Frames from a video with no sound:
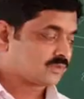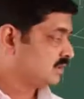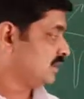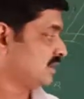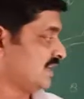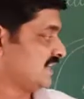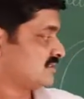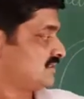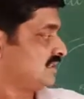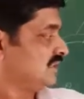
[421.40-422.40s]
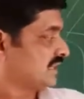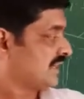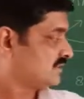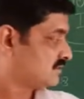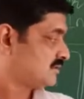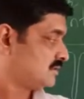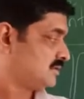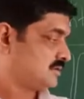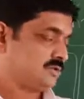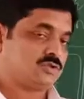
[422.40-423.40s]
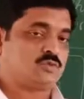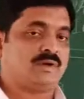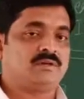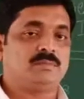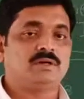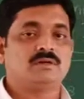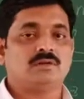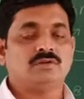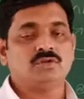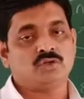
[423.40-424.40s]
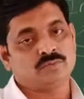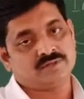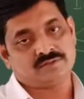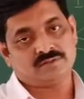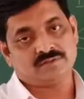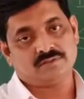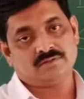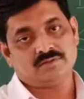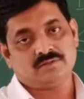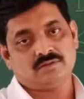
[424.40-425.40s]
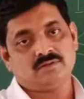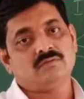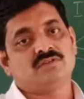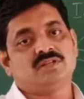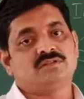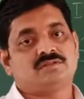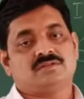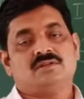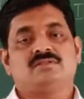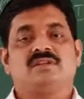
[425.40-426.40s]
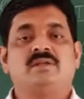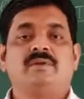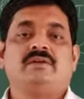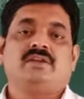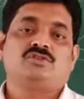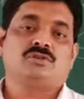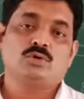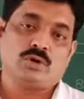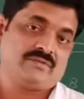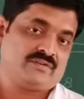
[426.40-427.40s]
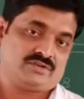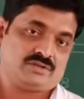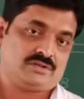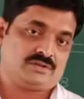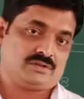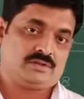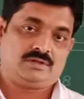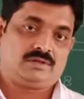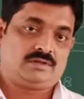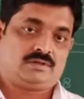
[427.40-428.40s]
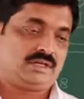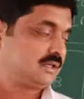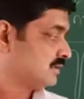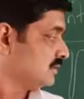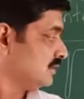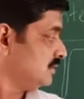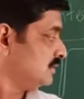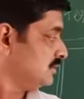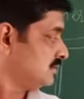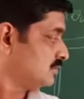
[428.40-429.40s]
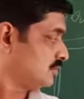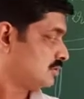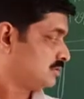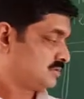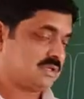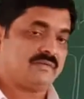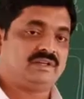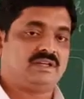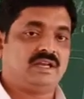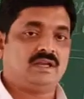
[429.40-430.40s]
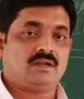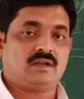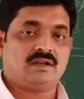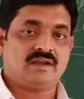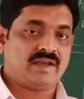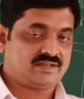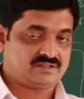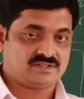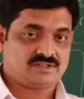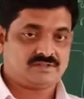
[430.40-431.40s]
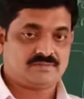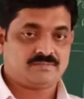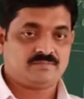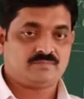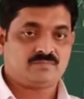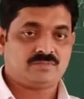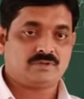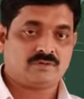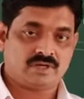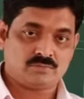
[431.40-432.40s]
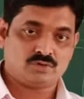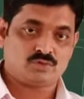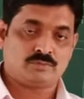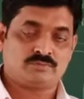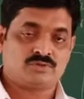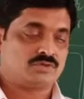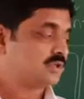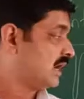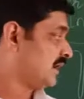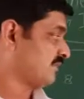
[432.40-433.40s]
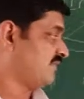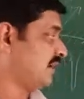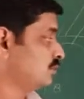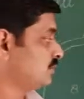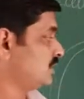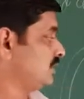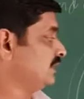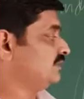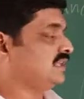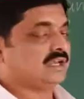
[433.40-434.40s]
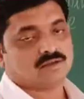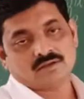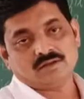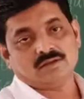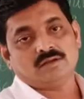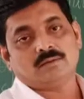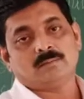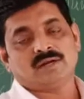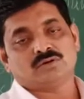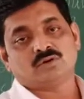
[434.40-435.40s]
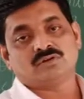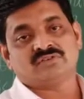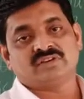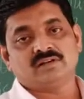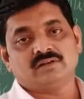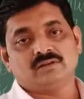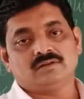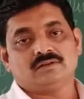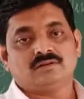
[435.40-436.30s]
Here S indicates Swedberg unit, which is sedimentation coefficient, right? So 70 S ribosomes are found in the mitochondrial